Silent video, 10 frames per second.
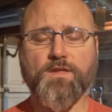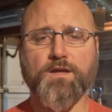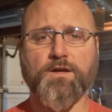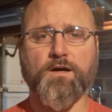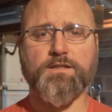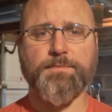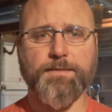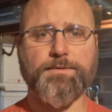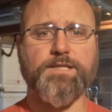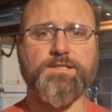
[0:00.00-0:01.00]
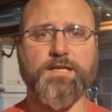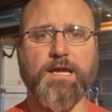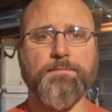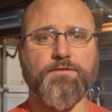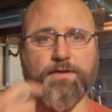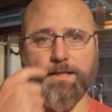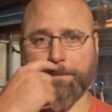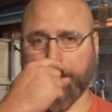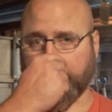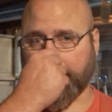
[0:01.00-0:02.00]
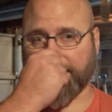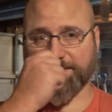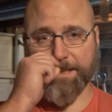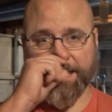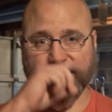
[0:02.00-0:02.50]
called The Manipulation Game, available on Amazon